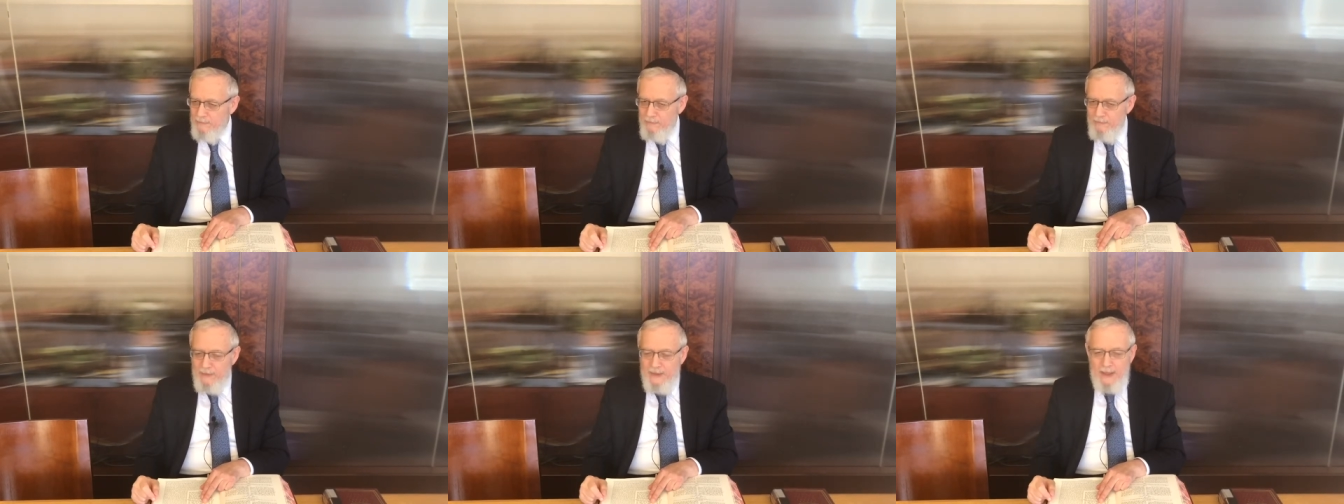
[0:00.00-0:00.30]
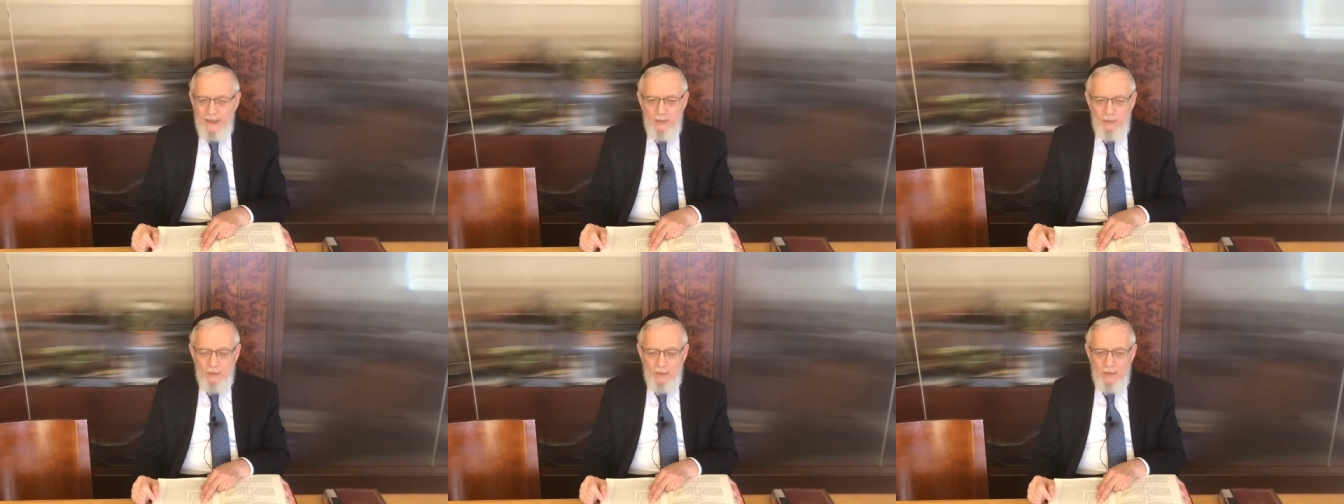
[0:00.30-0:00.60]

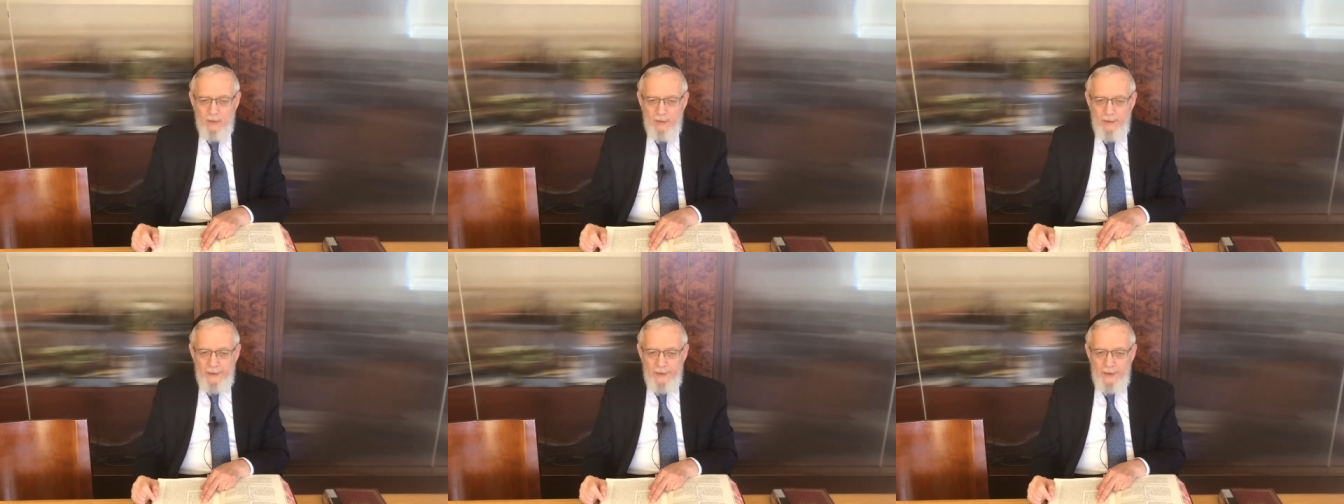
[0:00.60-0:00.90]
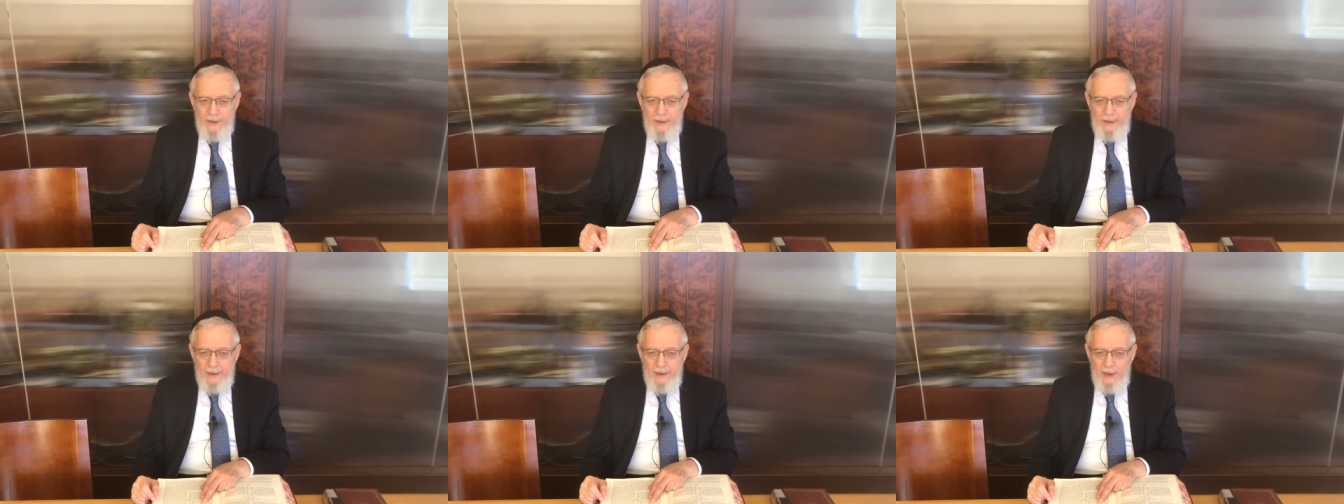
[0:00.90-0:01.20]
Now,
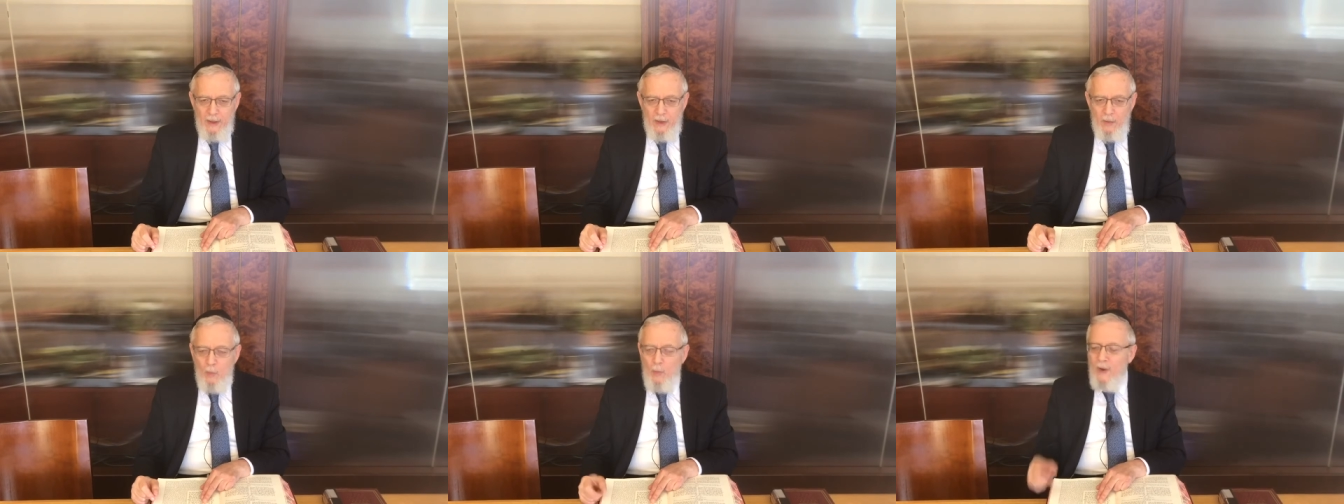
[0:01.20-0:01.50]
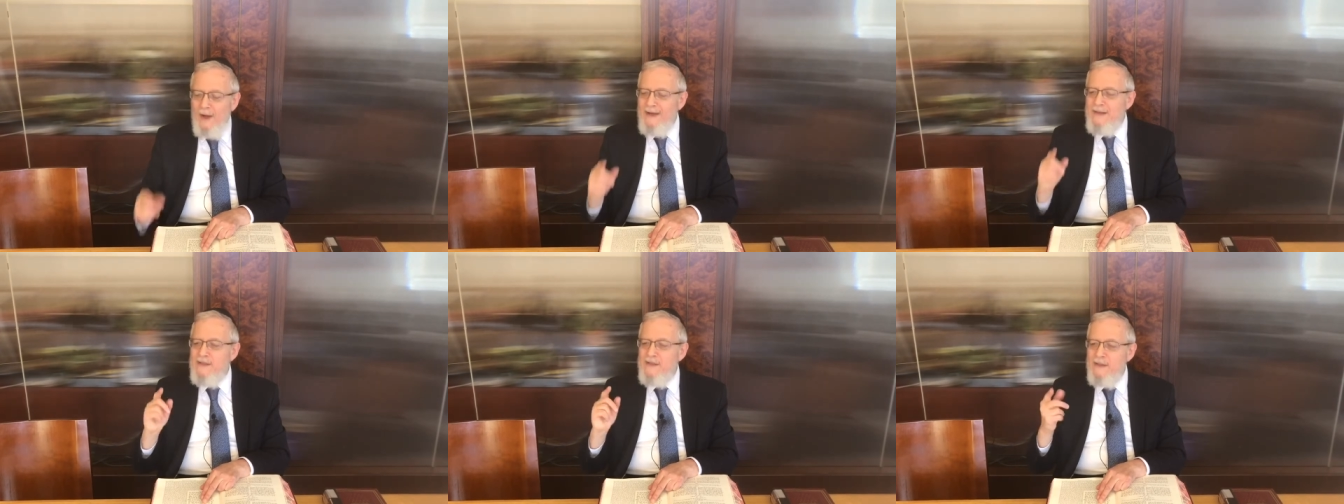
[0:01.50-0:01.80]

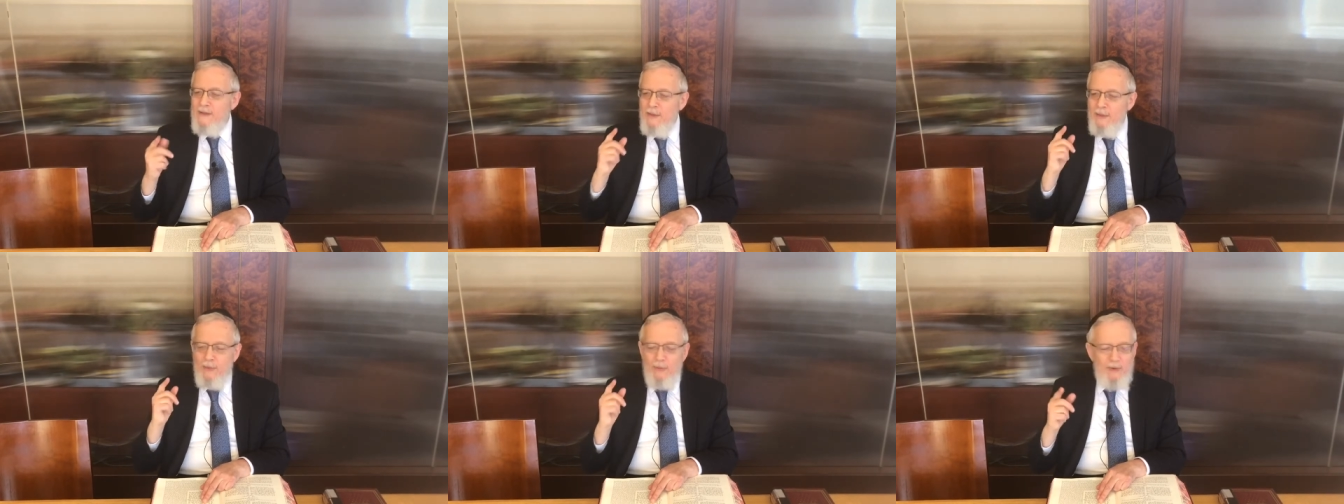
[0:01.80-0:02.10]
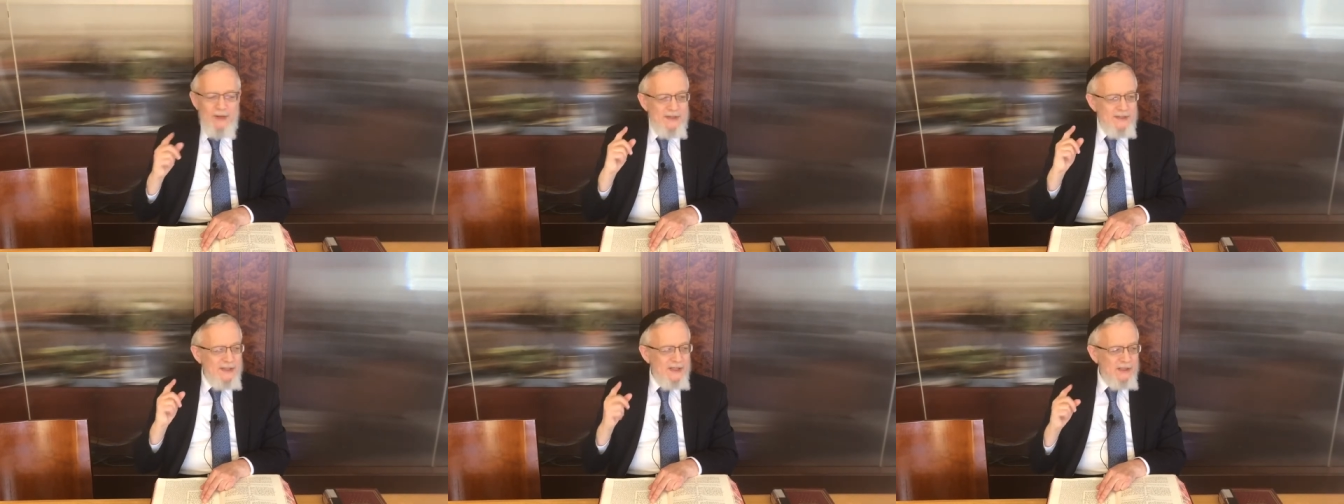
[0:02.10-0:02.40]
what is
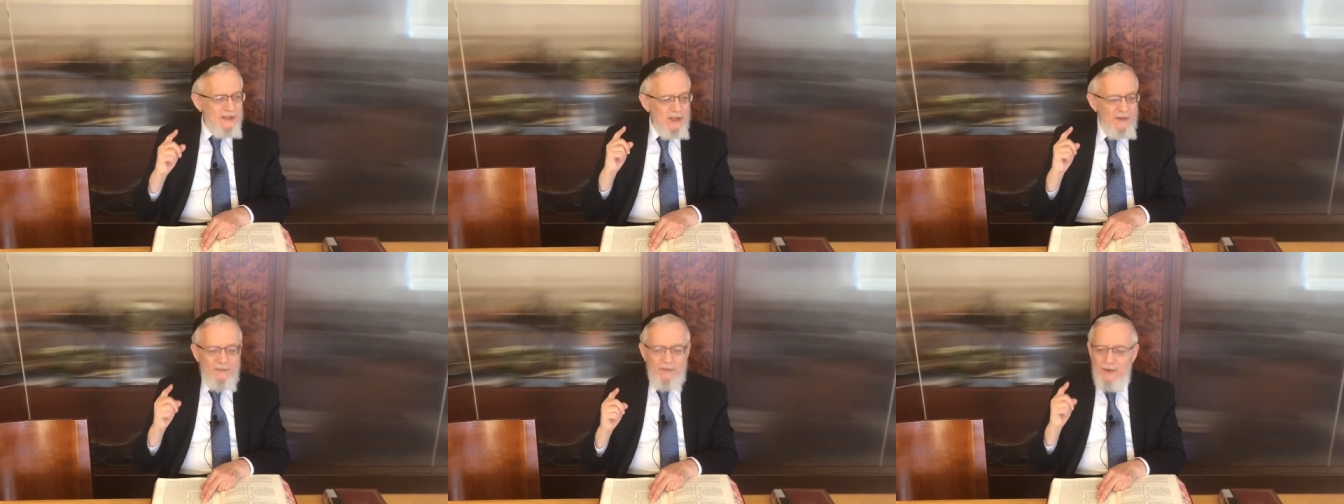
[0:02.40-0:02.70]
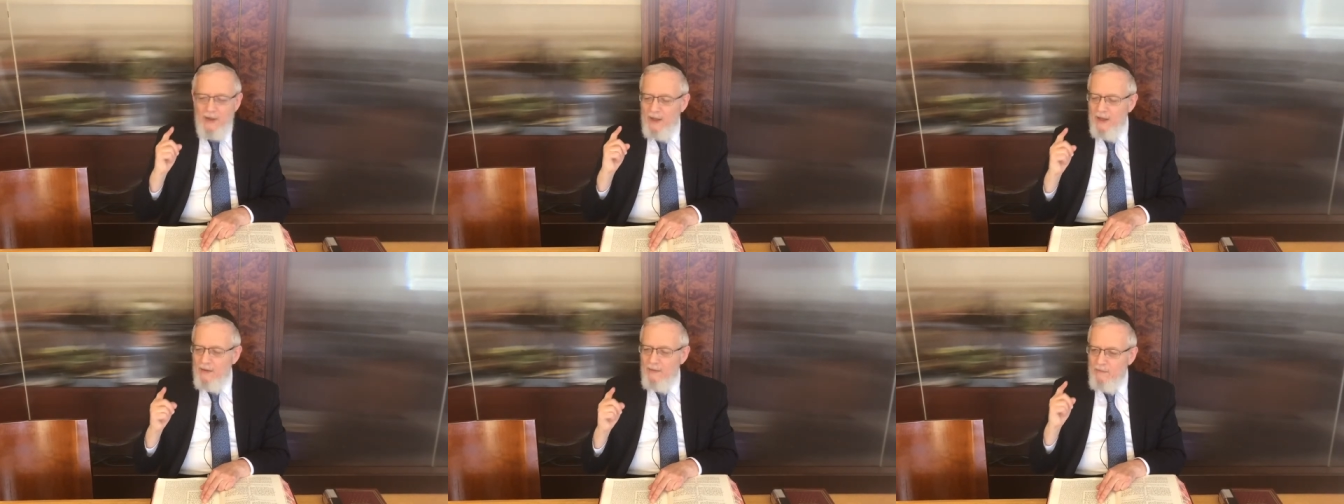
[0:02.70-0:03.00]

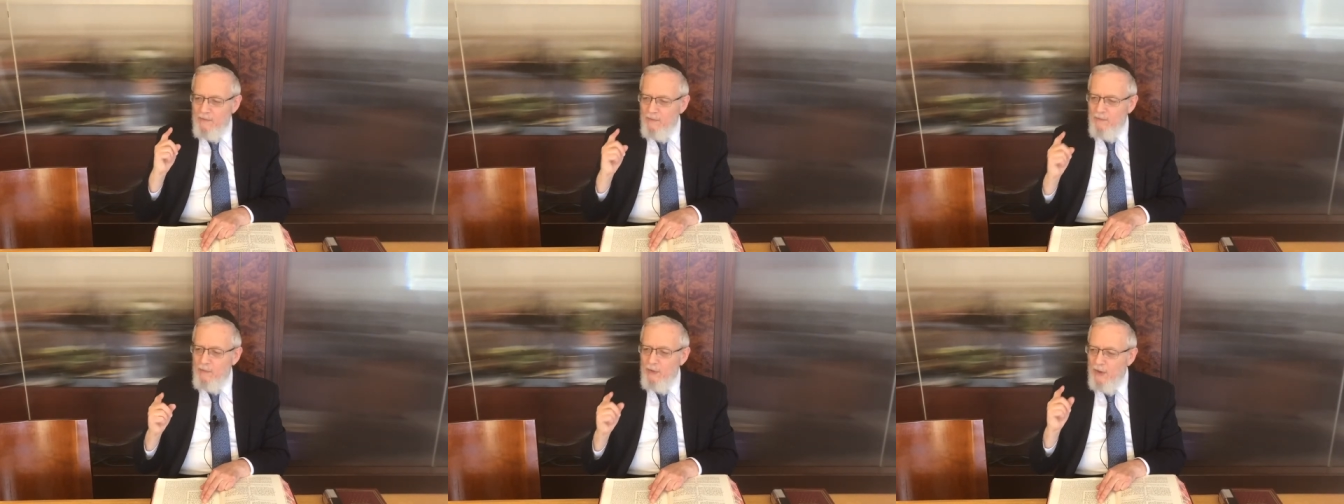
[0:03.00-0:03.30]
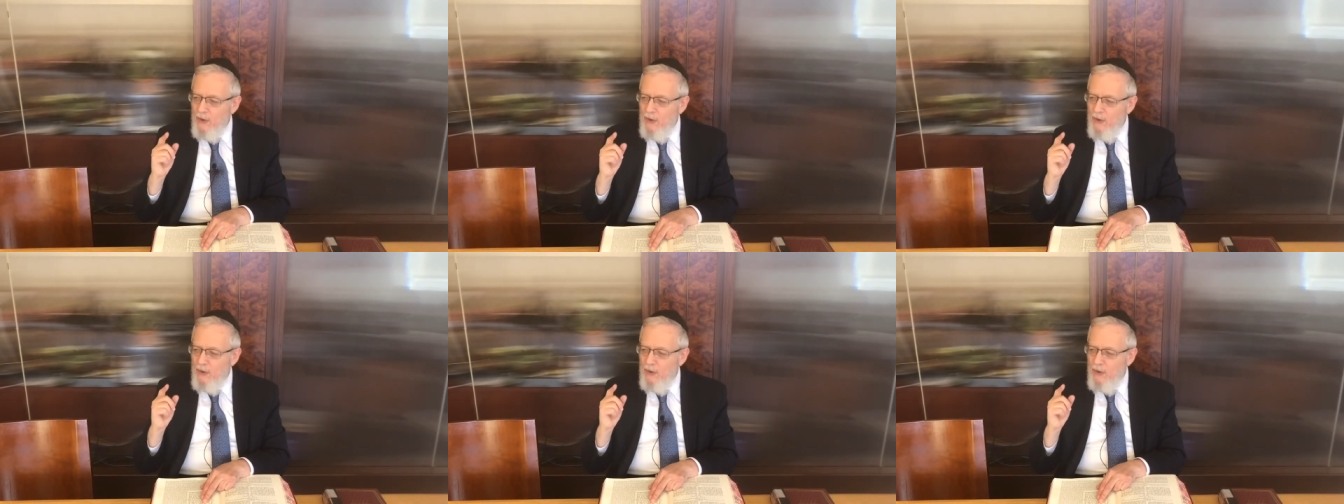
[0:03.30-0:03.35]
365